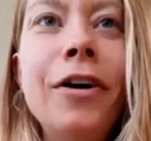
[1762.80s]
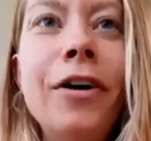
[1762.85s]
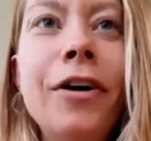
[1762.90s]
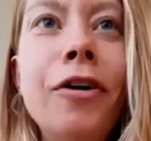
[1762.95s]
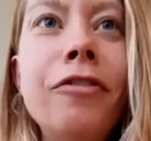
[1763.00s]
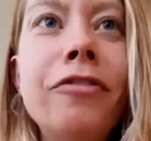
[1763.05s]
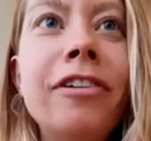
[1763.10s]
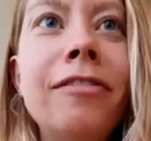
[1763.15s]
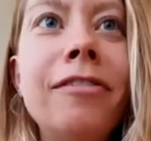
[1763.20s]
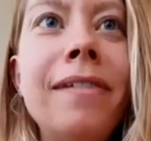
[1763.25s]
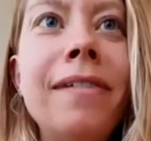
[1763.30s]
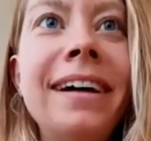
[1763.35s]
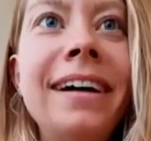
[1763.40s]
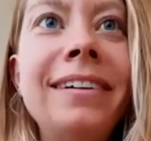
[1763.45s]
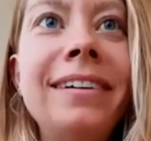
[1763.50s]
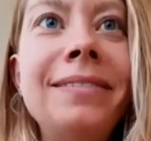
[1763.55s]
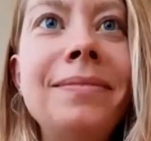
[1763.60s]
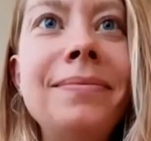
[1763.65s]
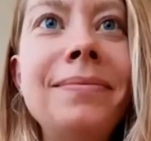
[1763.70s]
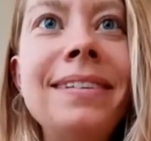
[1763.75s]

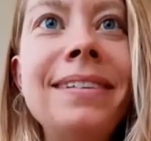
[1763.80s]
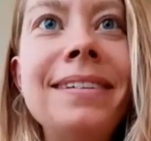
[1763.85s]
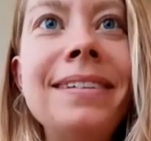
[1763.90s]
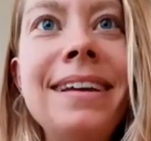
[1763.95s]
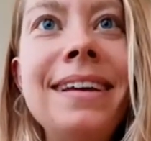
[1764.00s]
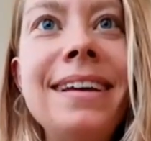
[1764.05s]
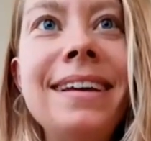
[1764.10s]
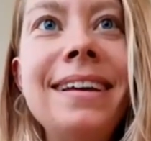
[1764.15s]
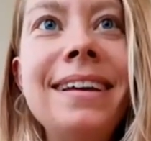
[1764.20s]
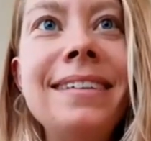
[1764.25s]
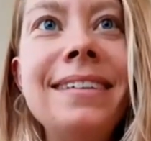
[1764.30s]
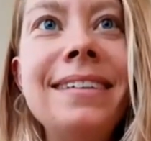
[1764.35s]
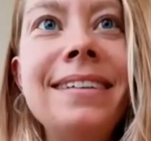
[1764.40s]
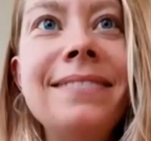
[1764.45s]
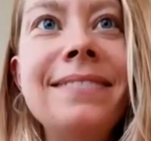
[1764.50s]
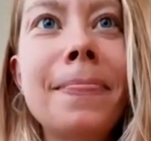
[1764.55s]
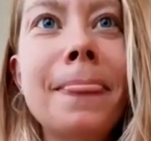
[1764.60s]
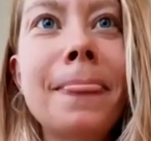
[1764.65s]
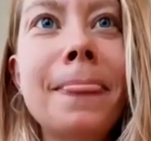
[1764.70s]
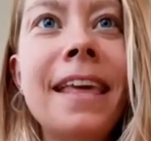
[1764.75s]
overwhelm
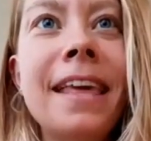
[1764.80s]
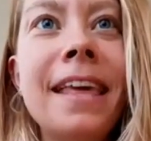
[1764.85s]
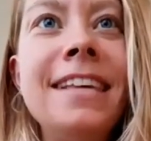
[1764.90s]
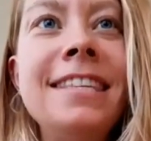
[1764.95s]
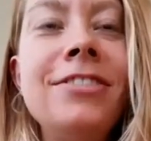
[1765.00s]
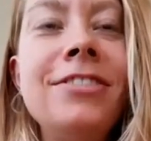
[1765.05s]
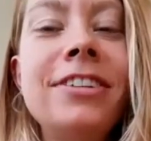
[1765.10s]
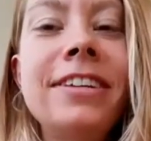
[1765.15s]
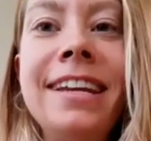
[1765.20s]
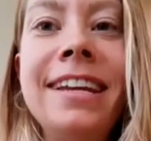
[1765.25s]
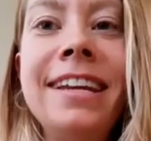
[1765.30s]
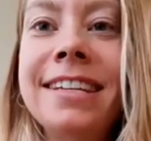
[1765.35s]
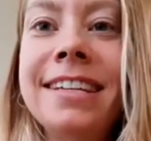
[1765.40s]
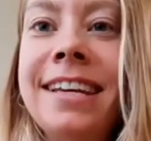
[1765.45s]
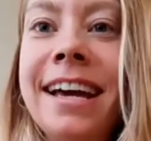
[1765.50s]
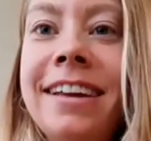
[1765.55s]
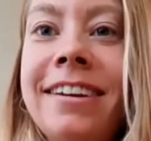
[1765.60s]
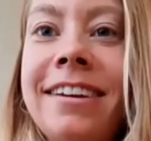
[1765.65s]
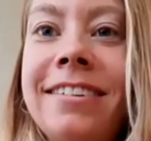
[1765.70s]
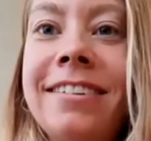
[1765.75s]
is usually an
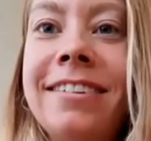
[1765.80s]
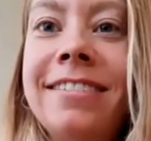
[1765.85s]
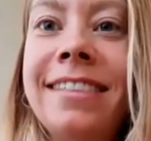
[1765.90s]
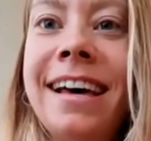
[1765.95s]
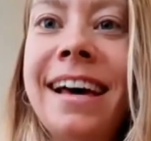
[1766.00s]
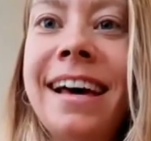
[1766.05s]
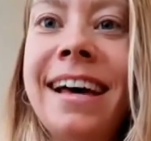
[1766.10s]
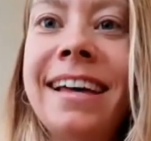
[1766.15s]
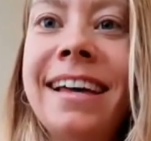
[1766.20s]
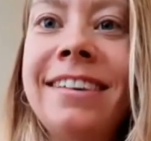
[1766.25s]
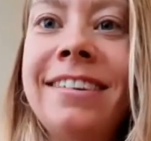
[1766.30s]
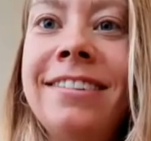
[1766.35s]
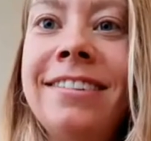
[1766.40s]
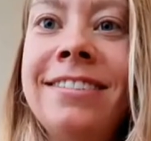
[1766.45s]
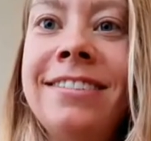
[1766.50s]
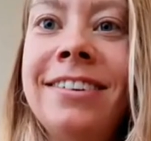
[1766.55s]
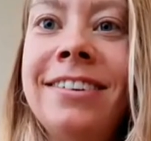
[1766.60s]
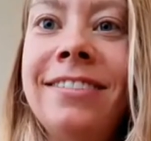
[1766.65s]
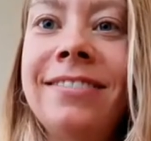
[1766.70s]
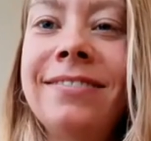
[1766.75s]
indicator that you
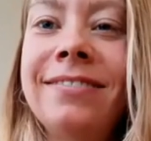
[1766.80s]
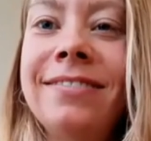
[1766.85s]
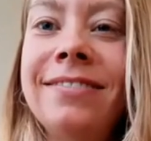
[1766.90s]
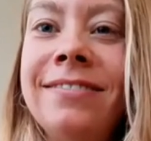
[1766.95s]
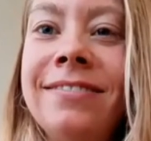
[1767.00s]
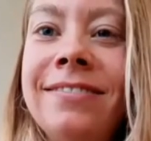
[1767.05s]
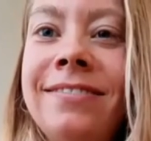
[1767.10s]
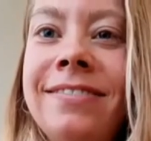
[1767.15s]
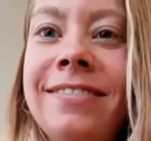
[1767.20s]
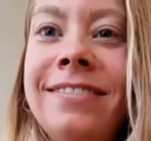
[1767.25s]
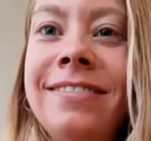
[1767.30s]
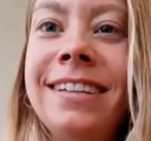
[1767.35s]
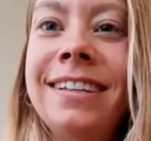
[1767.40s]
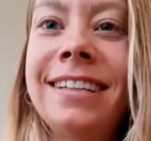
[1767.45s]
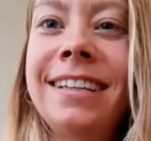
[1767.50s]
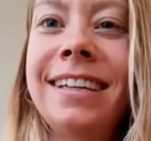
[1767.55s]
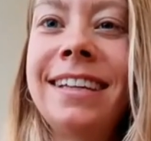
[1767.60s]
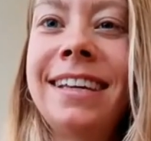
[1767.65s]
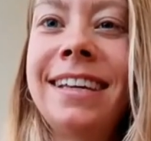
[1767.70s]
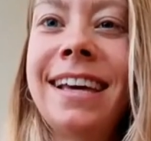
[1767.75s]
don't
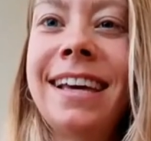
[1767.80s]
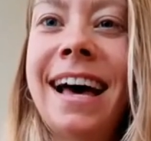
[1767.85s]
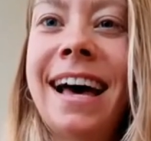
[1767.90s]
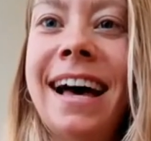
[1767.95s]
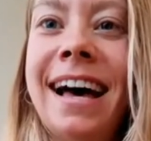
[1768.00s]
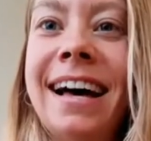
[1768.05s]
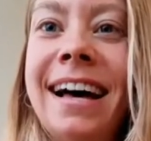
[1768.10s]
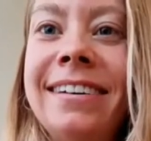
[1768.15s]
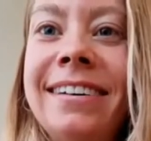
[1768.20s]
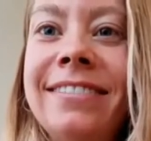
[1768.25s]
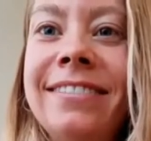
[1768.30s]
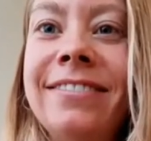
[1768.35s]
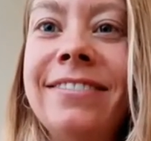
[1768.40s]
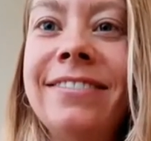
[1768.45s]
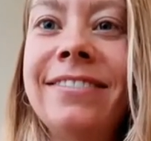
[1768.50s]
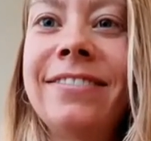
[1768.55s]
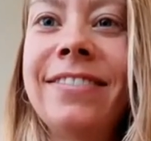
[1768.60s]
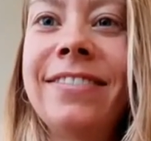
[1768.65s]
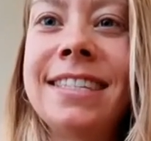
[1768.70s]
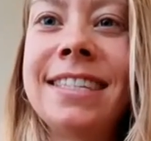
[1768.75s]
really have
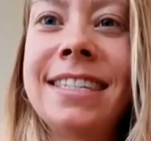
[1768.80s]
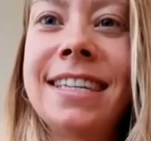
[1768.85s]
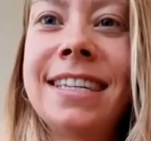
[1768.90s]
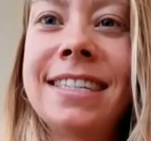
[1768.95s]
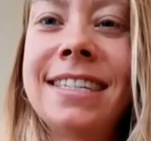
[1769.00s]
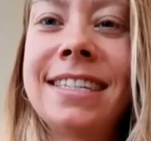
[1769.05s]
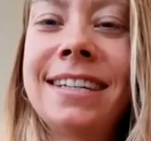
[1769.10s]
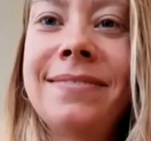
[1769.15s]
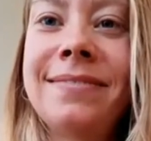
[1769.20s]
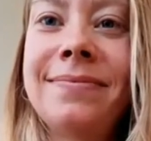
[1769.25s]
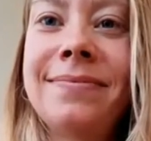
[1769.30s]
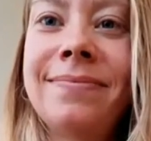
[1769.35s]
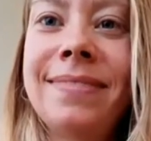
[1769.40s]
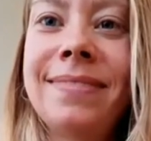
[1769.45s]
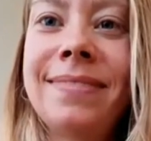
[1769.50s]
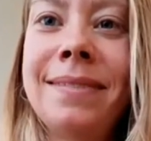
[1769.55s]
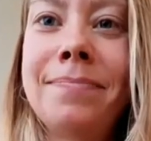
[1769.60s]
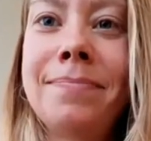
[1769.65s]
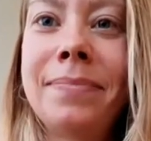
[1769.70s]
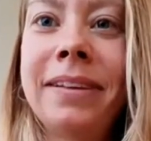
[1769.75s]
a system
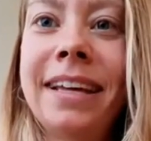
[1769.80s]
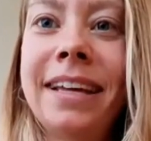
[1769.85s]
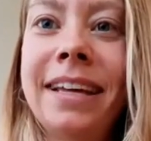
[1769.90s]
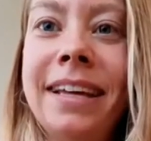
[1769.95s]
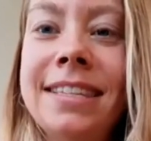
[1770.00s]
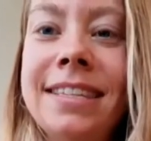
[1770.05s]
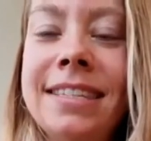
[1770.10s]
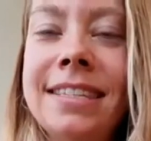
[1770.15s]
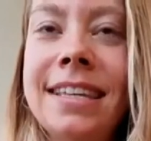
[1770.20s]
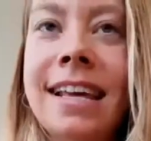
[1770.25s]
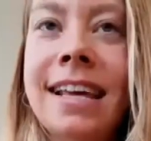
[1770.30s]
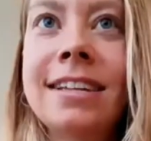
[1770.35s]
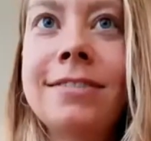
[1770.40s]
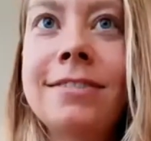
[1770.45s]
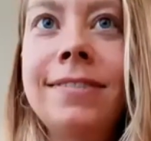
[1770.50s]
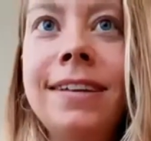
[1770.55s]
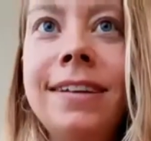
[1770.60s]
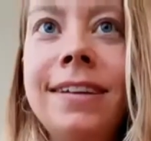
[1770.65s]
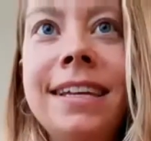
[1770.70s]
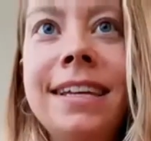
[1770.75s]
in place, and
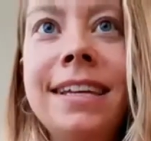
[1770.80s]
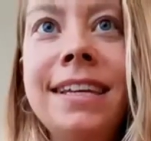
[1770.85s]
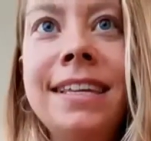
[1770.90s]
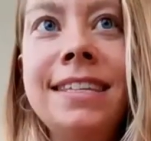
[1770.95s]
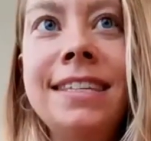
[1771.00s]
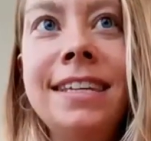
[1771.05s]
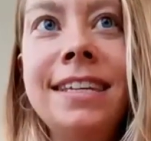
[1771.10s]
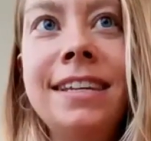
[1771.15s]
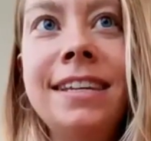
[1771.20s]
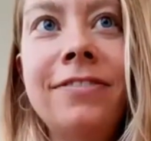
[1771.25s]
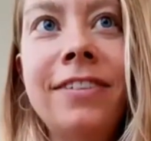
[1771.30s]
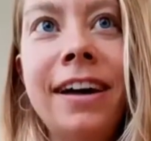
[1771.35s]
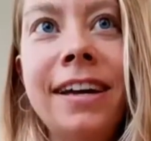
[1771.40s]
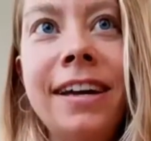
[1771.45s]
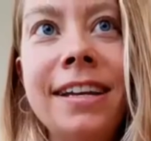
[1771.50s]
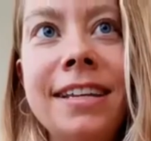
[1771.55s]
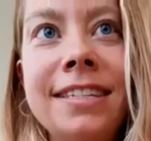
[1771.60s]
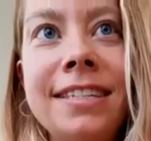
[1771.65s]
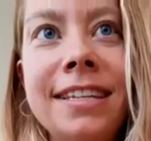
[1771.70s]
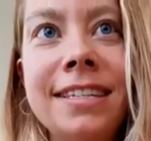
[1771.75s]
it's really easy to
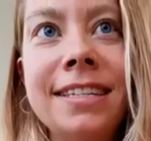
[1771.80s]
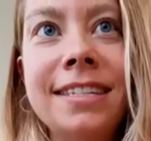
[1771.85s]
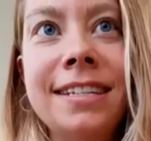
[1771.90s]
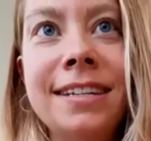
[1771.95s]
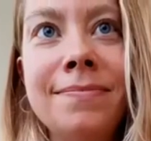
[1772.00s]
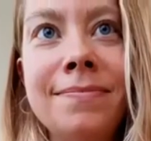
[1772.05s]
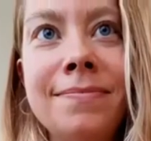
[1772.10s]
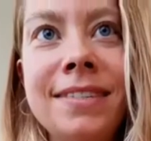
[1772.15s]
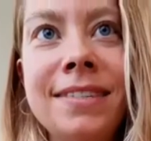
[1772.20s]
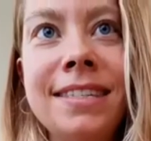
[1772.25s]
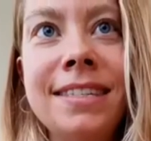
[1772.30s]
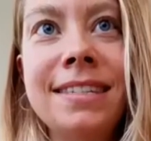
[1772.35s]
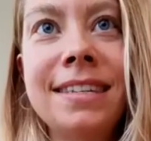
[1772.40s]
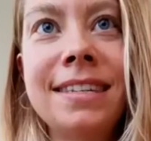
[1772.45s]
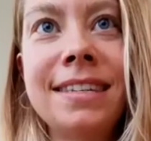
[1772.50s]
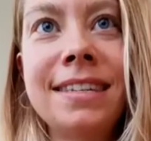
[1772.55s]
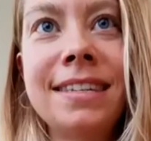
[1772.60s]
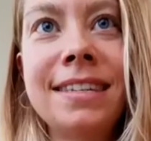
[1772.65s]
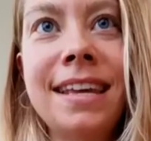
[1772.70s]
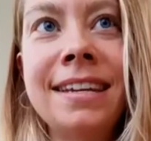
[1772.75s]
find systems.
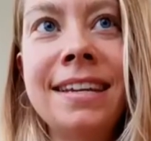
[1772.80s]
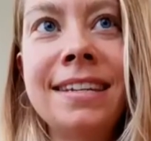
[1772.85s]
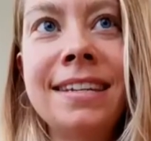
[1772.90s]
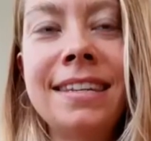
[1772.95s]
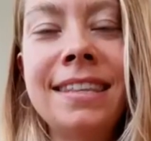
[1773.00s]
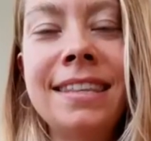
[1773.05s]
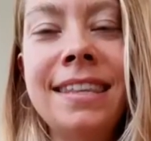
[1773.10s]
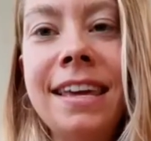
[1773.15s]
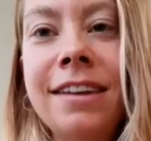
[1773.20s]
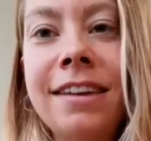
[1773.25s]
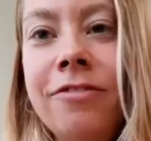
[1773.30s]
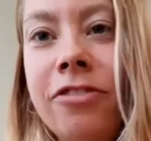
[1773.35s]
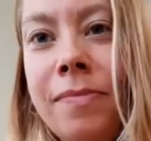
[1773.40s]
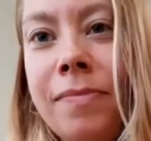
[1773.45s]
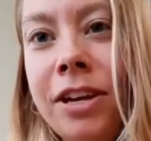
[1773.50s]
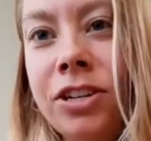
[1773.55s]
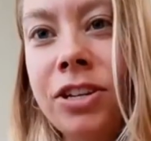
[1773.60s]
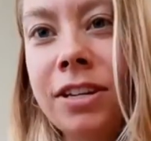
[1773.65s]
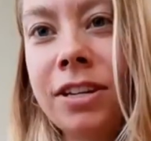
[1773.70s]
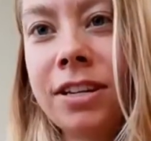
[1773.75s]
And the
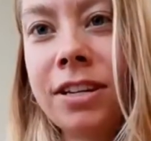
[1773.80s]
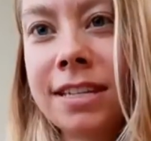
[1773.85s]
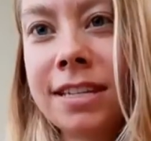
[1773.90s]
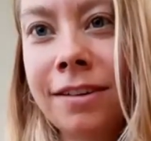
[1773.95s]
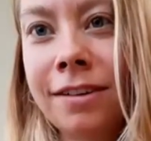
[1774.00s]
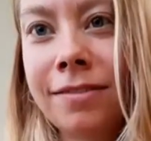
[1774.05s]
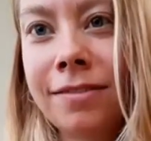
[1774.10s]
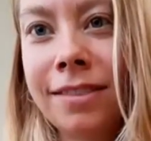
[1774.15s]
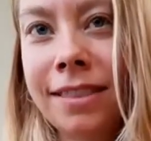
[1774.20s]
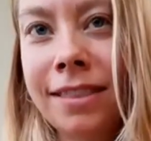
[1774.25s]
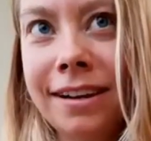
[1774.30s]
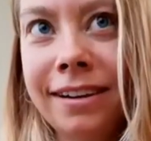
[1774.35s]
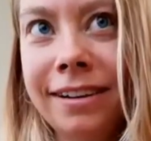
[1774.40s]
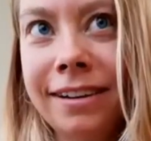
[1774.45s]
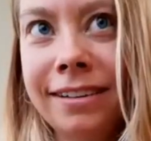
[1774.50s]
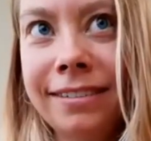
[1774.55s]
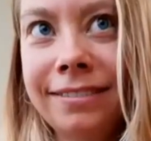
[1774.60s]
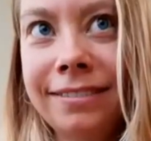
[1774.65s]
information is out there.